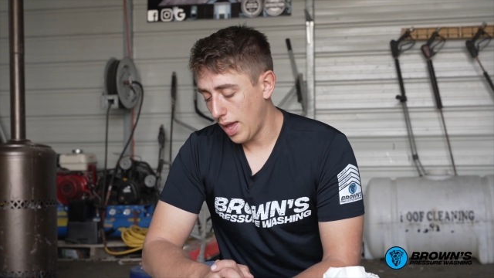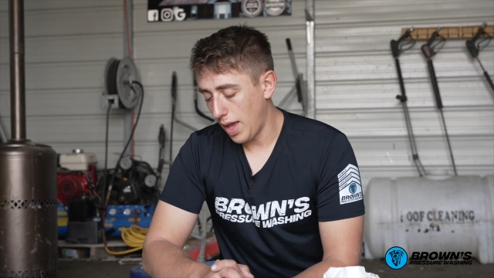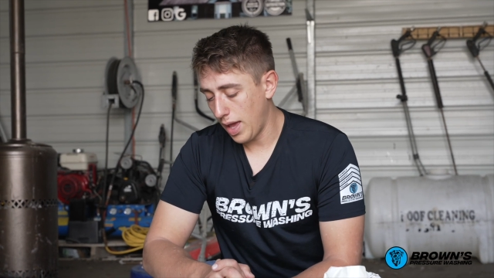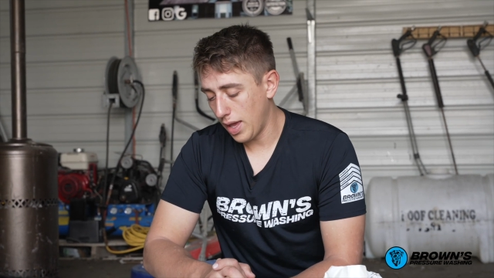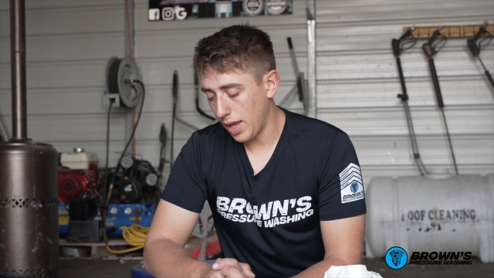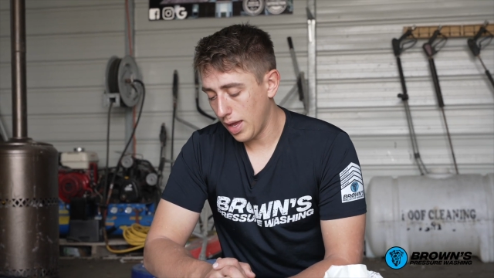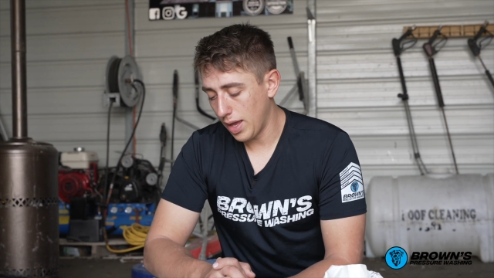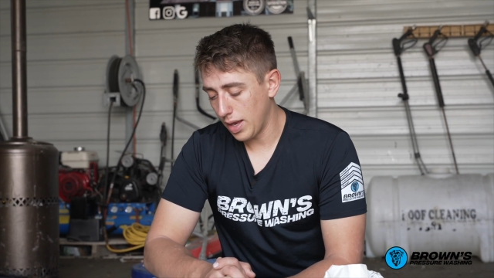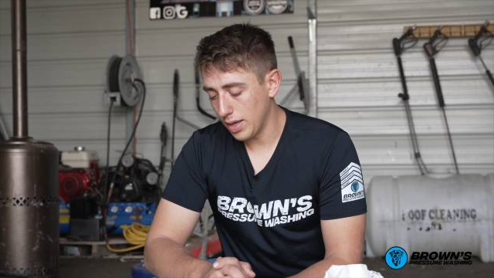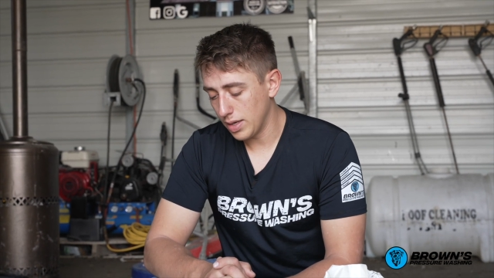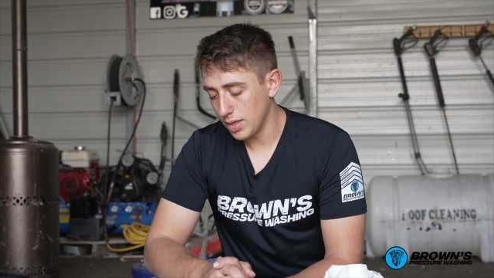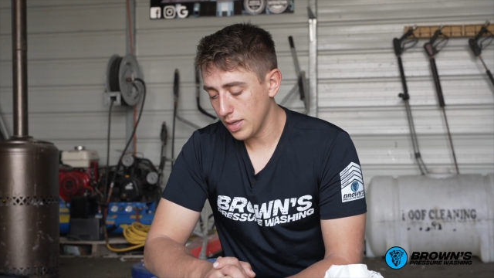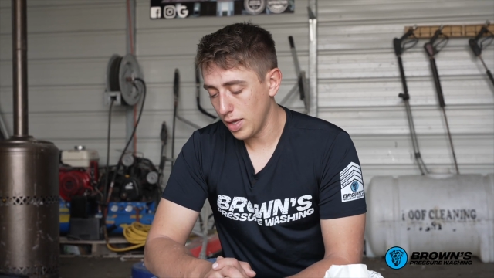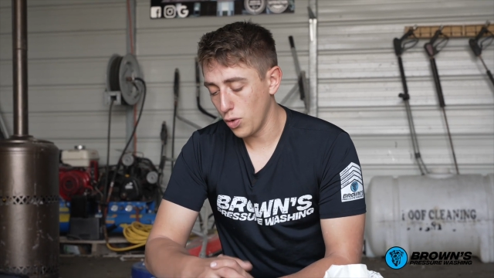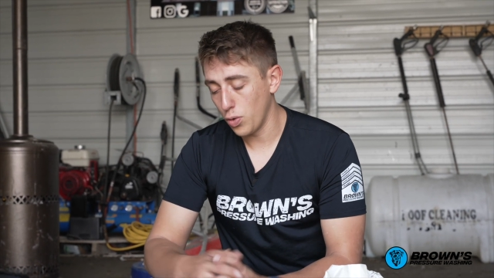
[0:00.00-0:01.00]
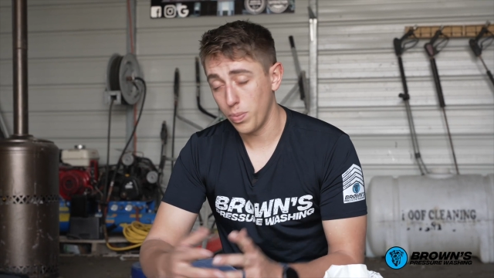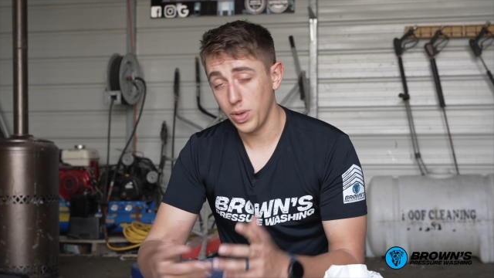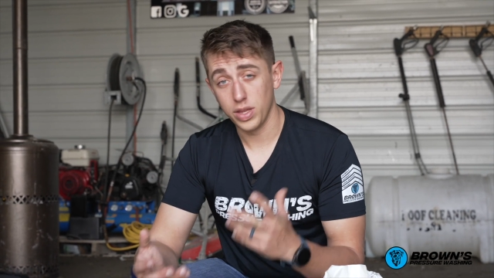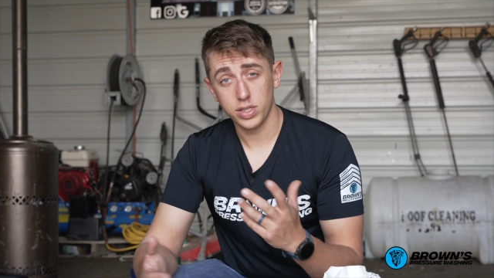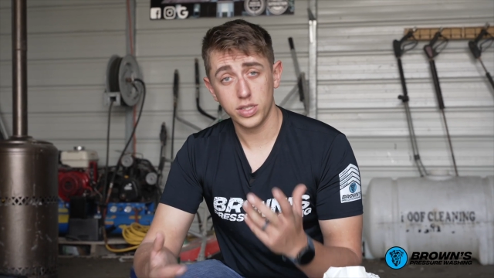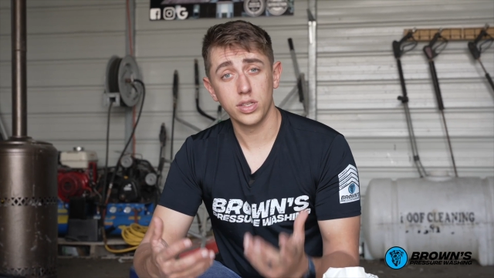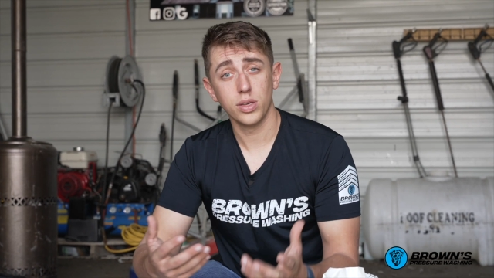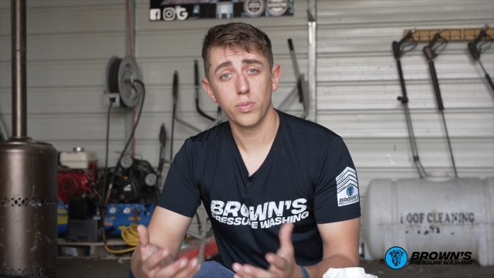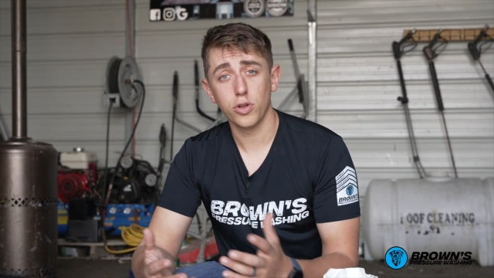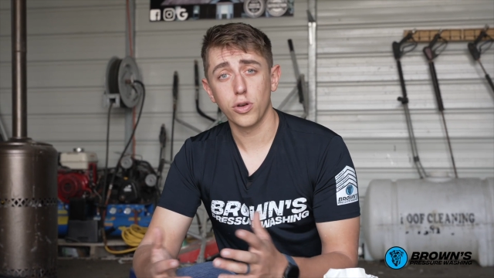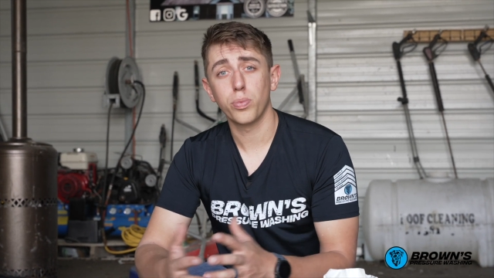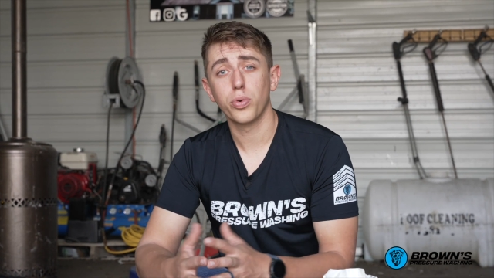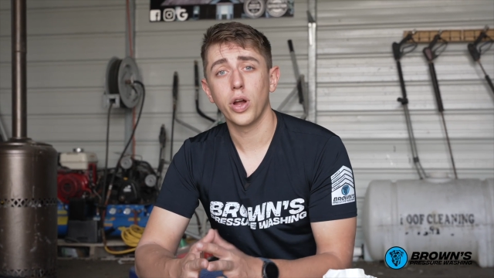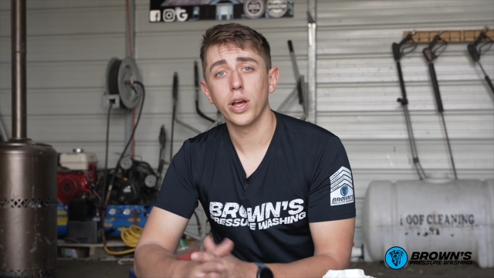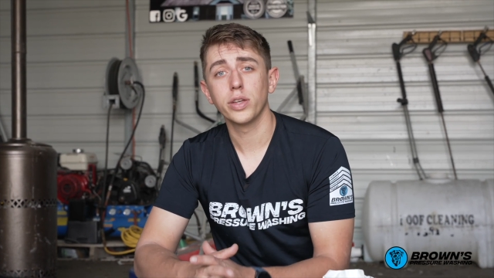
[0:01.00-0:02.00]
and it would be a similar
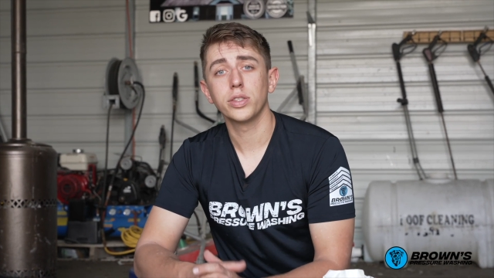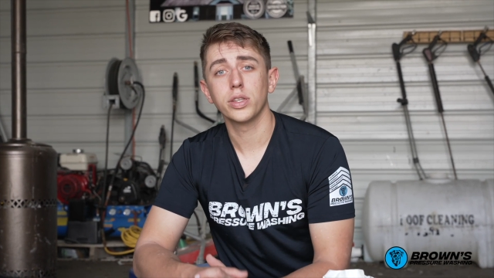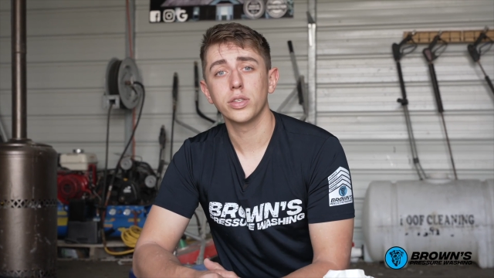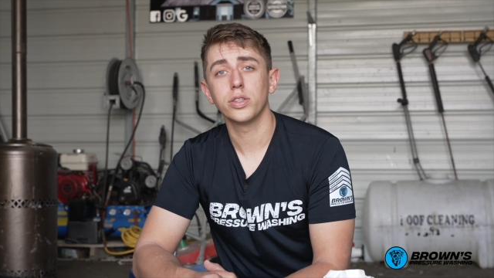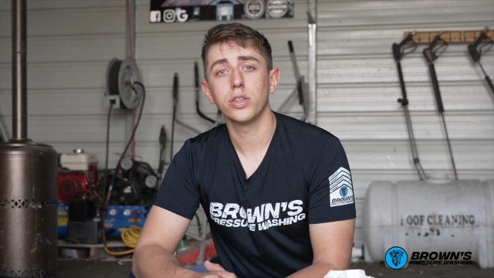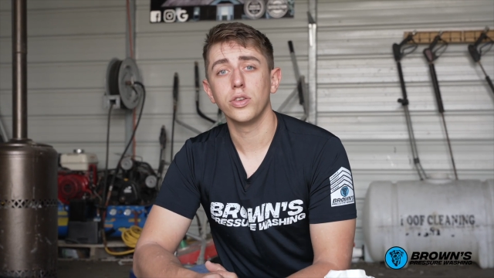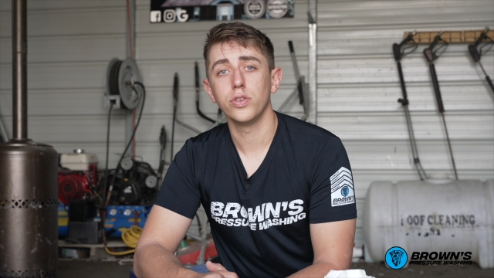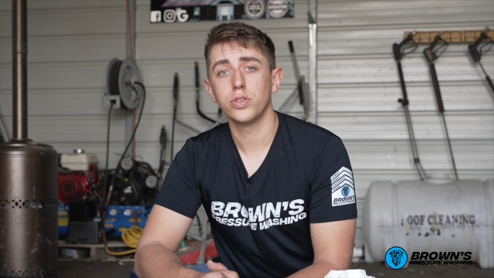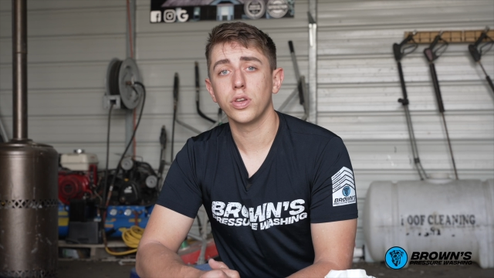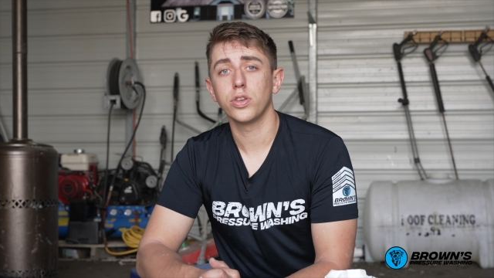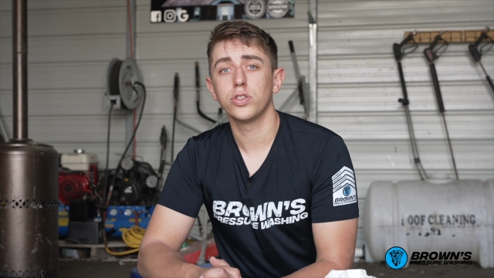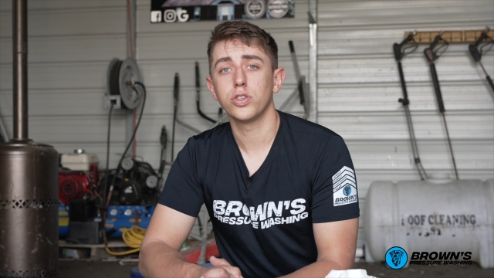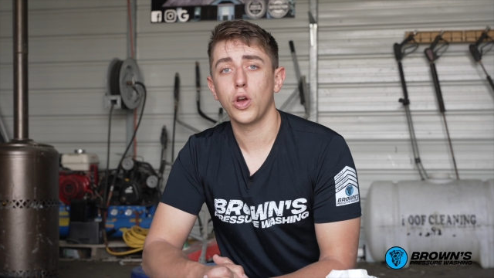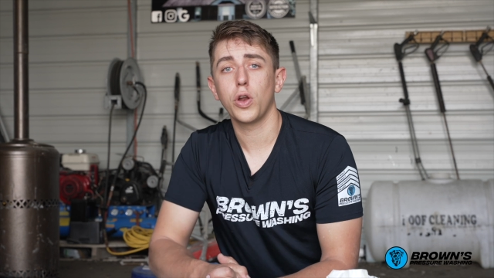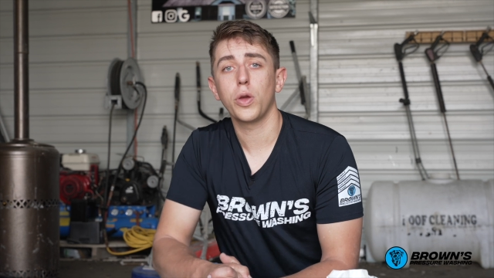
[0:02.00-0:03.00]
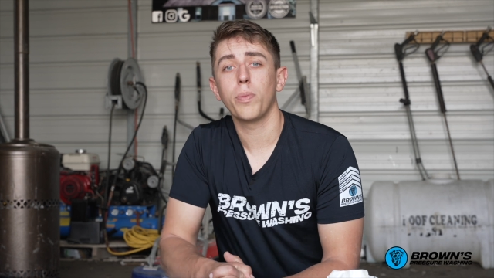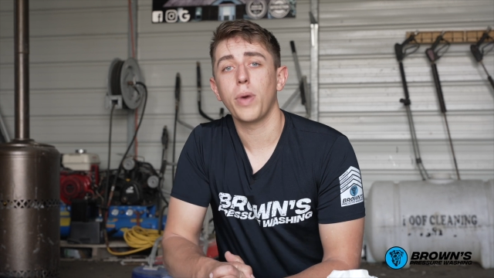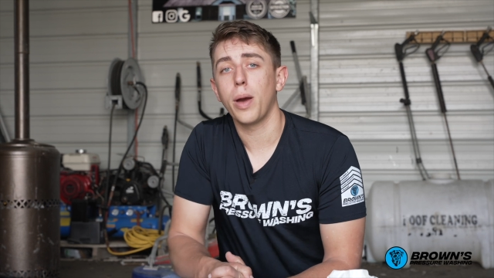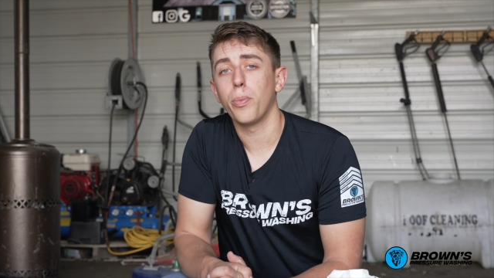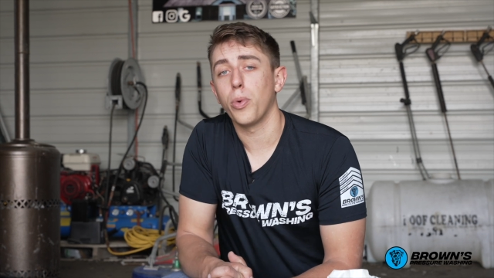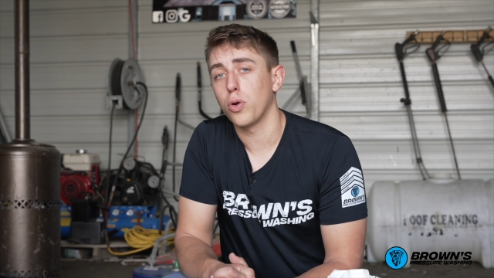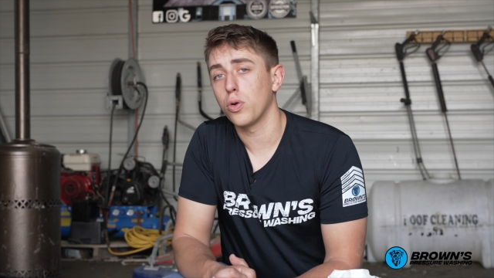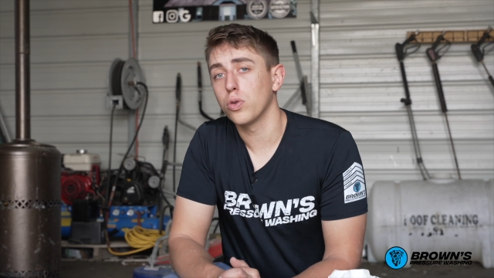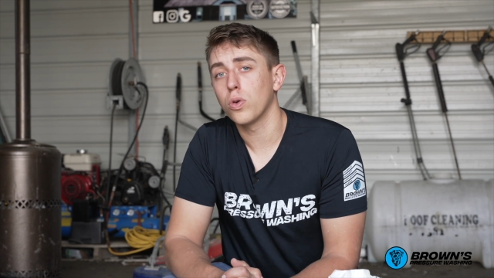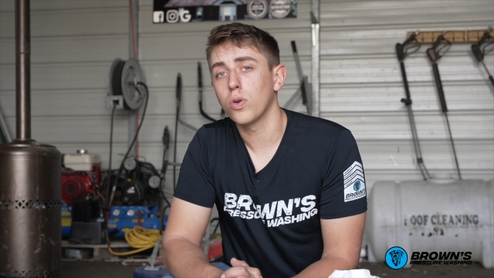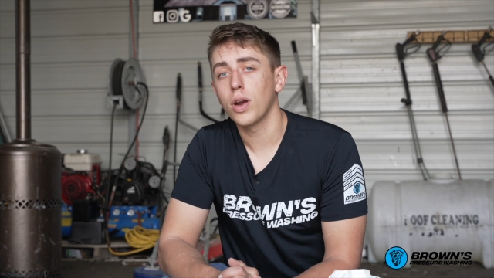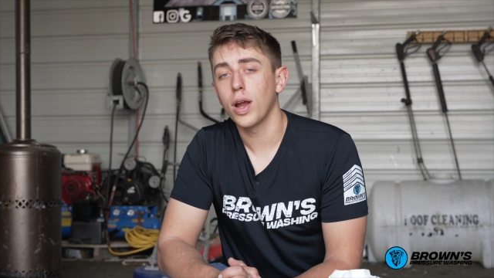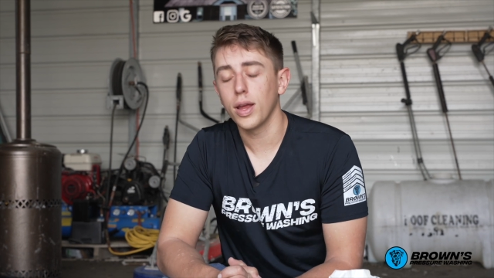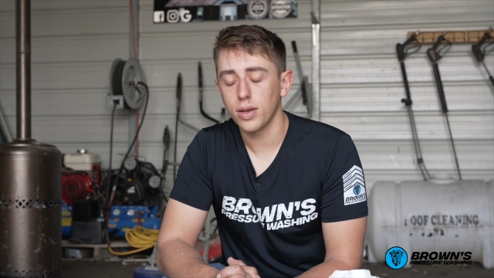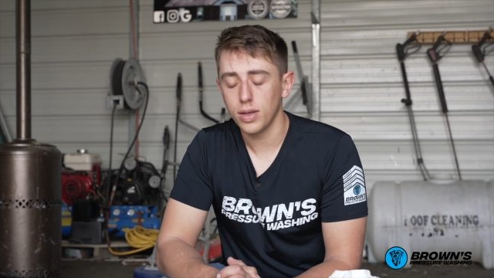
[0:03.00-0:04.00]
process to using sodium
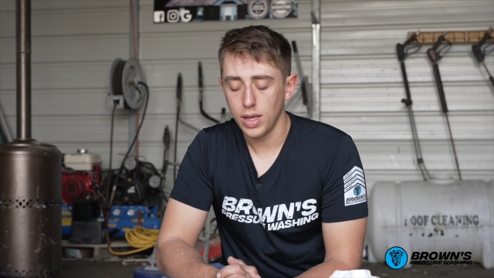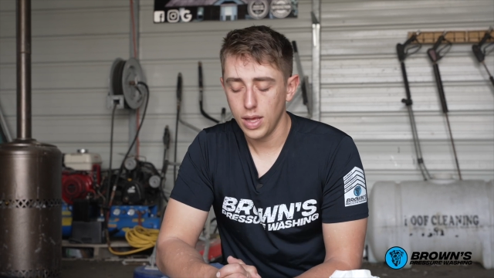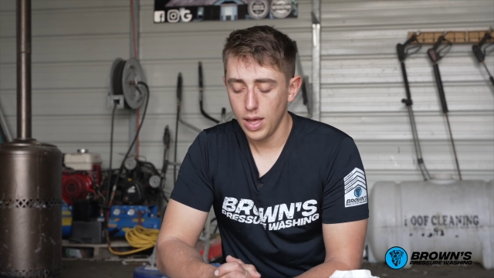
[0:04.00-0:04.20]
hypochlorite.